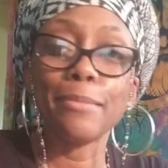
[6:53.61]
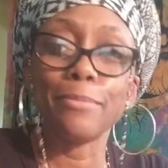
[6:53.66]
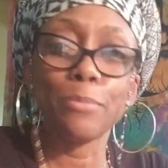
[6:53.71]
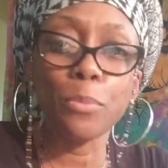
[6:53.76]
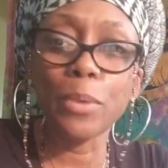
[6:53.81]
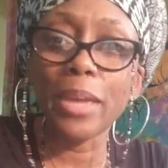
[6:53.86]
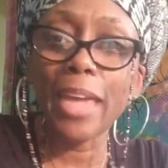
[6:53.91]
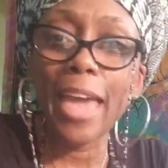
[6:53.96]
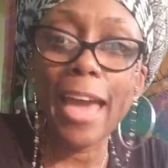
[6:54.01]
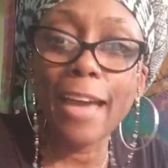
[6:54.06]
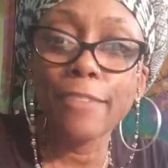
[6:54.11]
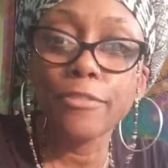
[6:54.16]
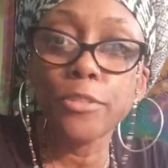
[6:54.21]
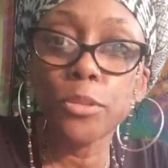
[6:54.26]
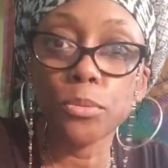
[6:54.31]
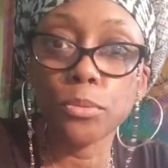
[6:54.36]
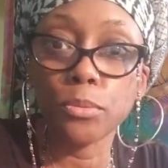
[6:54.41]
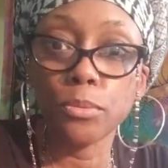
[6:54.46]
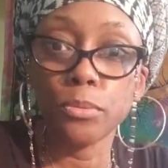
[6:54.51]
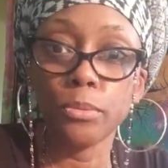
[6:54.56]
We have
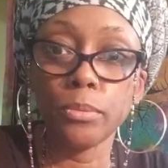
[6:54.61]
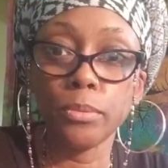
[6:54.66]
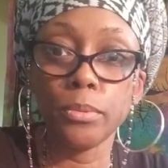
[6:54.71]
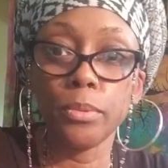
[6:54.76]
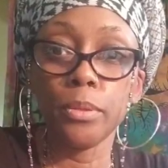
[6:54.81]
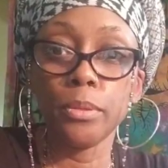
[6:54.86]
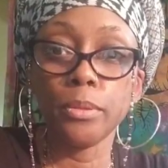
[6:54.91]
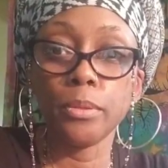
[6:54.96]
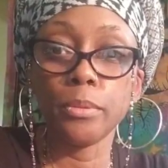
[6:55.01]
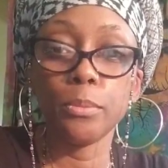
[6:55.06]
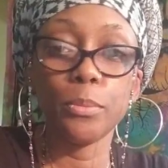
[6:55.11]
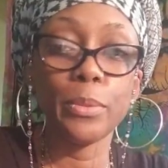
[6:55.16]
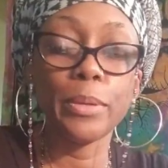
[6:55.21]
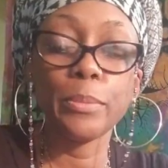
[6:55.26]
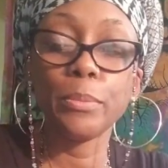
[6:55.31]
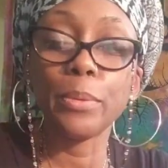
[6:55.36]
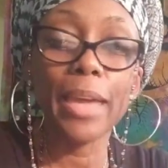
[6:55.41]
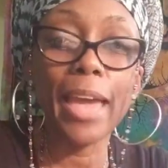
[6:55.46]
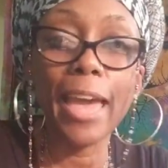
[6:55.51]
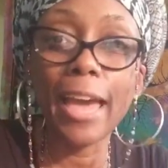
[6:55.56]
to,
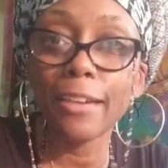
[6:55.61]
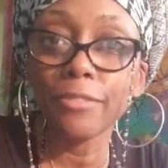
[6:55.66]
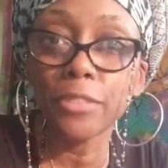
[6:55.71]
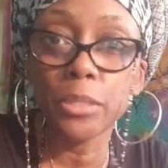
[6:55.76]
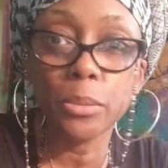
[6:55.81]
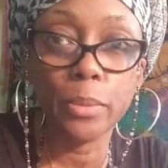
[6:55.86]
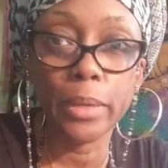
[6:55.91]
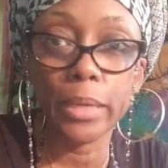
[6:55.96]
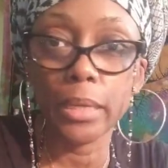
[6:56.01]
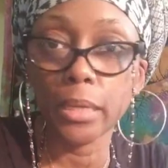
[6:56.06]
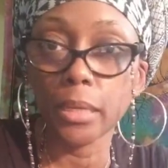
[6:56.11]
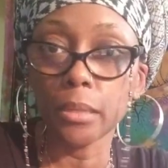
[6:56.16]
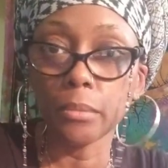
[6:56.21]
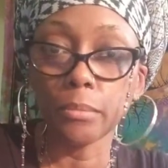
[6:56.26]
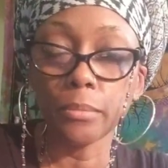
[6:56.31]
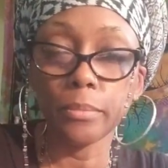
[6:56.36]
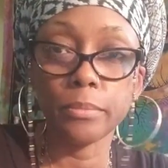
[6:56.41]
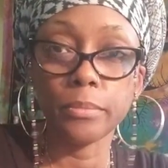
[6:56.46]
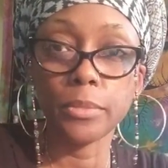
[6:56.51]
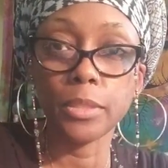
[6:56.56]
we have to wake up.
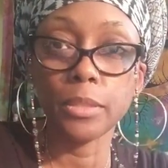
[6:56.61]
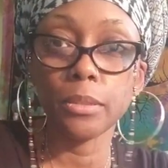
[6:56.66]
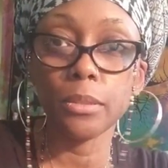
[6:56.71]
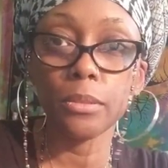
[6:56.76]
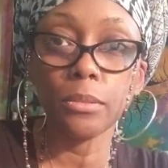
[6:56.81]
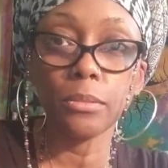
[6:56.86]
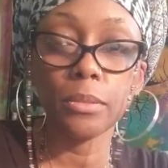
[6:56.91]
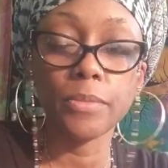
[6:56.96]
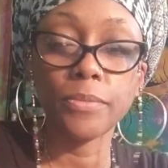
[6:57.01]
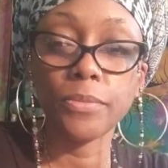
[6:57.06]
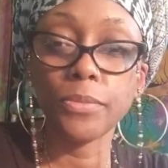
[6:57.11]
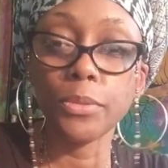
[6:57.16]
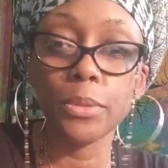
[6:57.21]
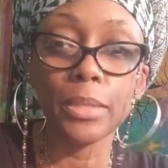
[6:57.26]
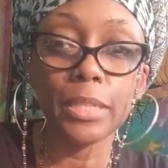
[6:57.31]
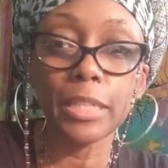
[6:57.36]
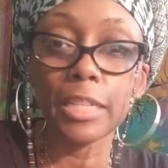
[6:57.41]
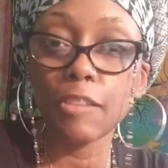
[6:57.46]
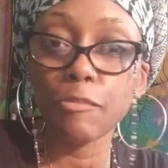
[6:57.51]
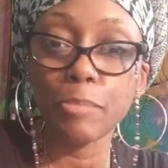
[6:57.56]
You know, if you
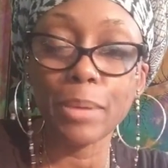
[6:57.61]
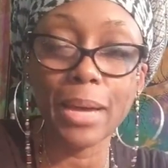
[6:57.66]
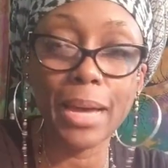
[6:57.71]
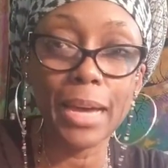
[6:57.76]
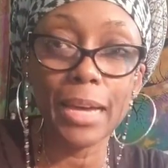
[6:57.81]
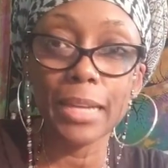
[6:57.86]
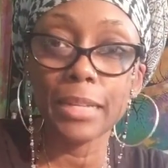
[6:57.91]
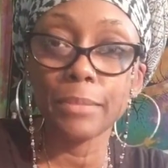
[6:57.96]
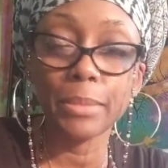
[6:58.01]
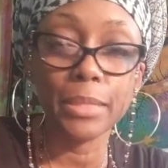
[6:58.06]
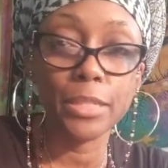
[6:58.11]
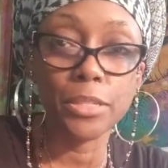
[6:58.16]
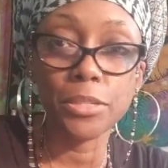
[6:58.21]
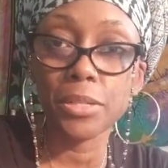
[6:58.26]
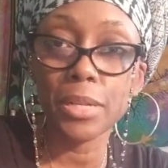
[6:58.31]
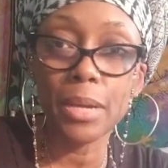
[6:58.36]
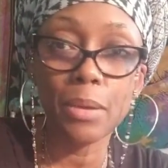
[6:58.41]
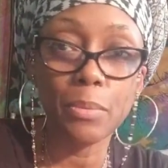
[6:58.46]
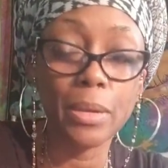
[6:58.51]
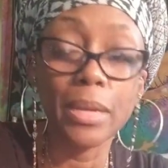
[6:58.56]
get left behind because you're
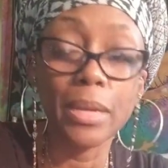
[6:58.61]
not,